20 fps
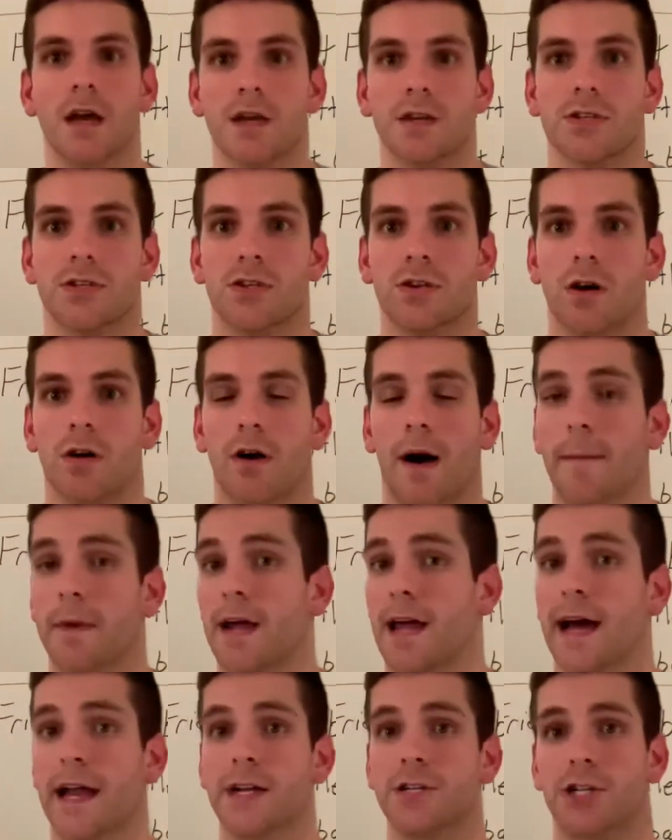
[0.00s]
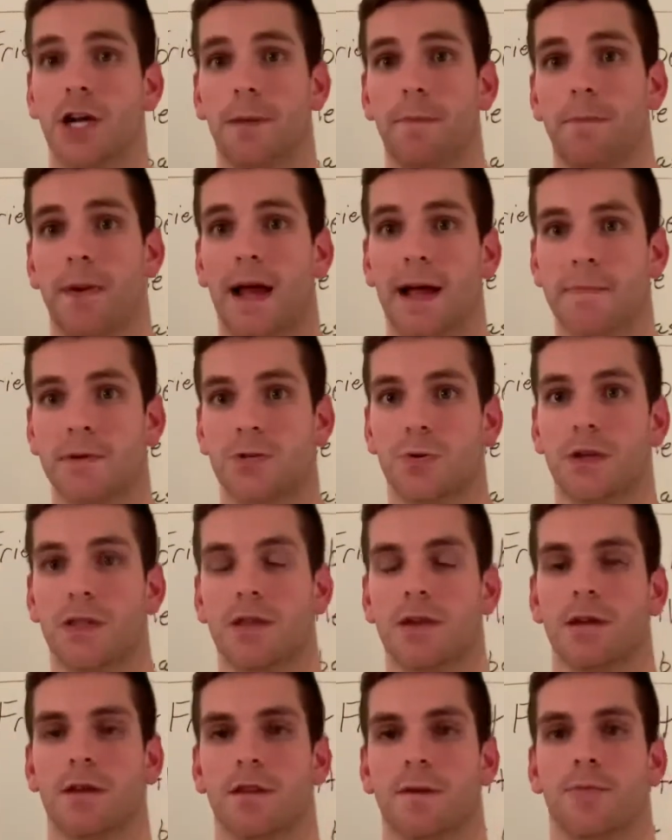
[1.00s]
So I'm gonna kind of jump back between
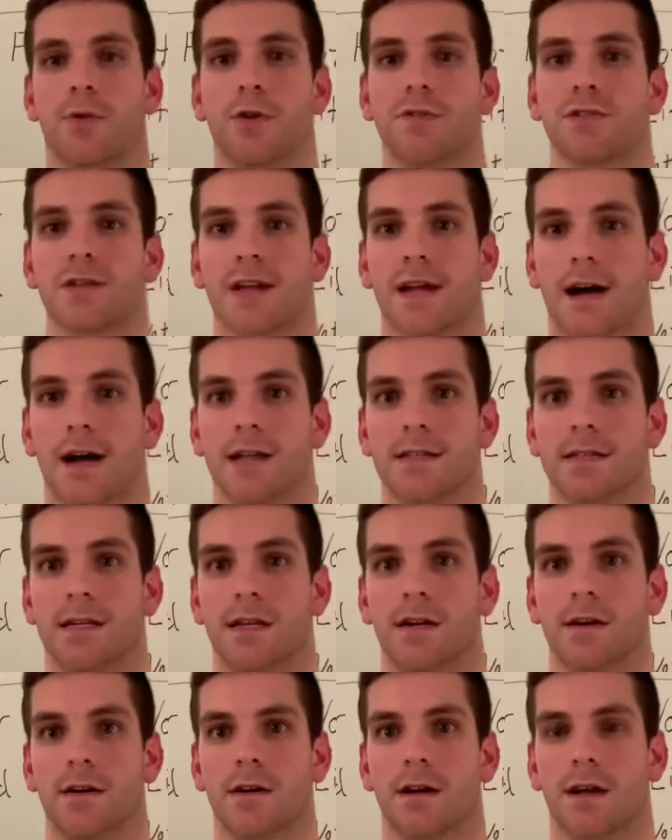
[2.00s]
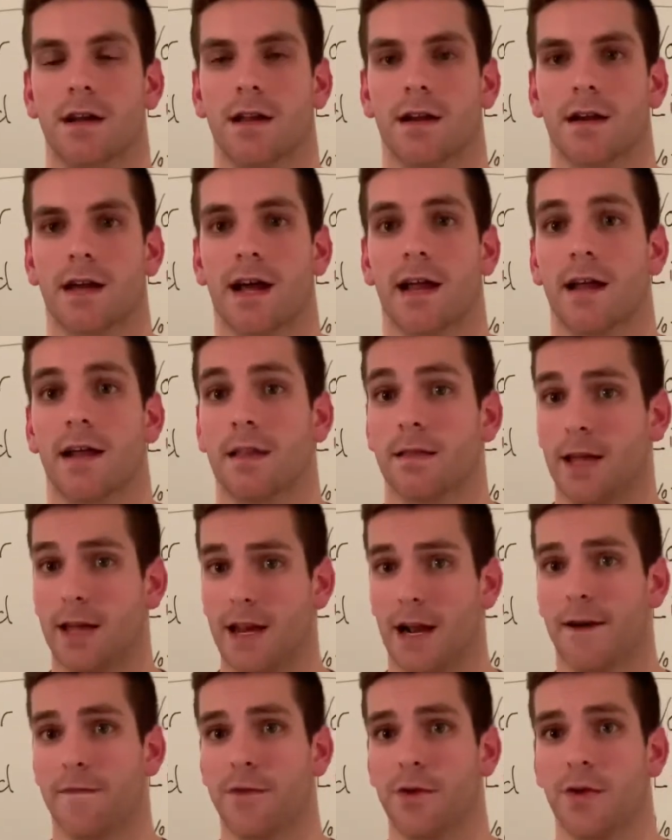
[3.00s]
the, the pros and cons here and kind of lay it
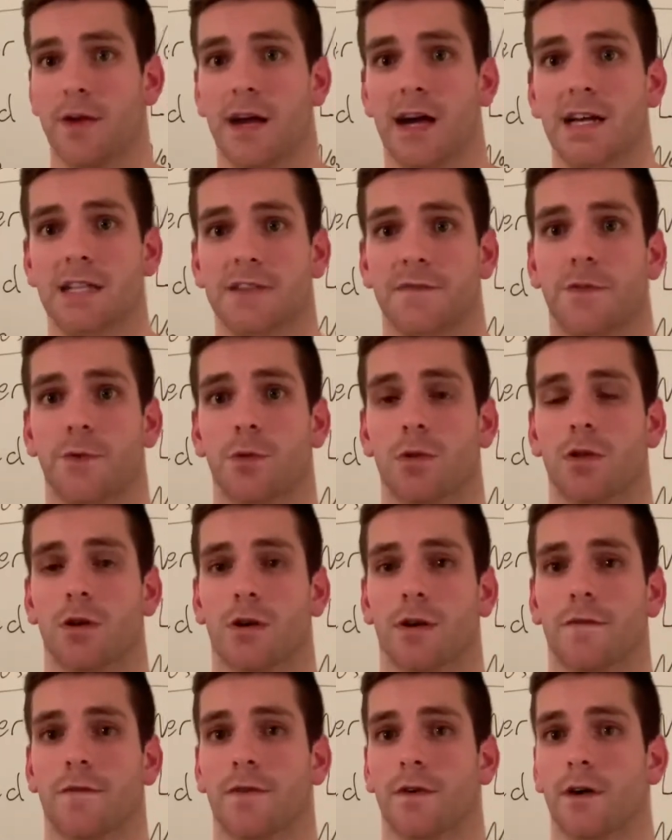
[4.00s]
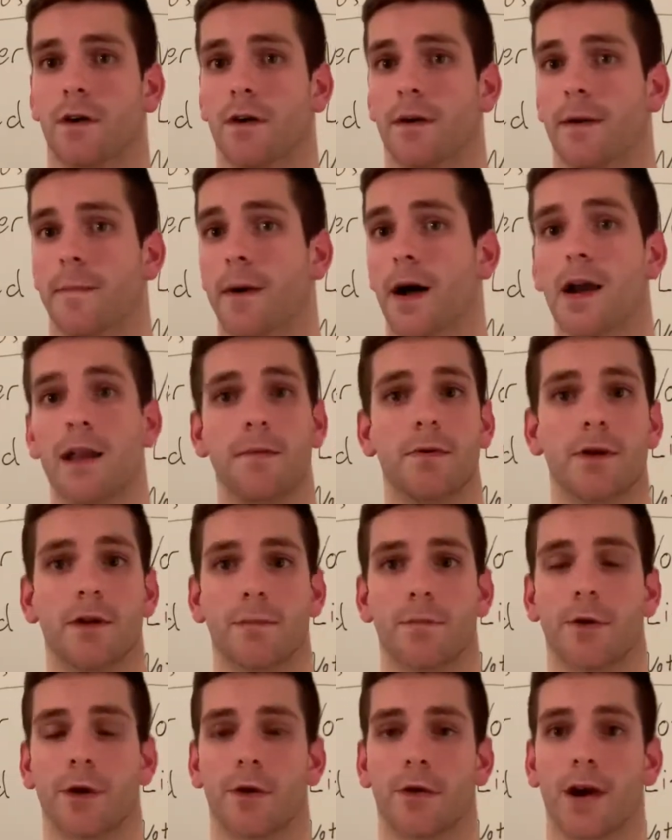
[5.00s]
out for you guys if you were looking for a bodybuilding
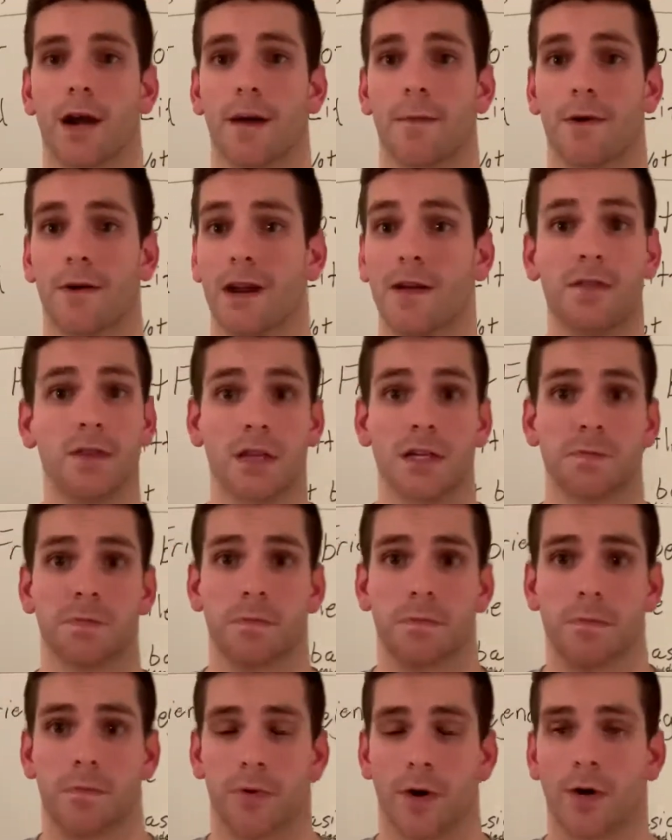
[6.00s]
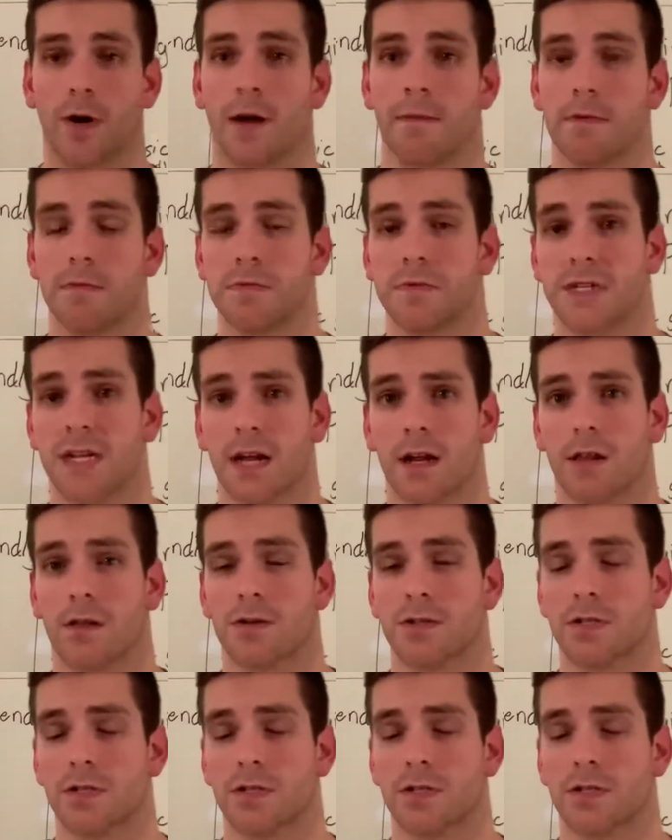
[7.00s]
program or even this program in particular.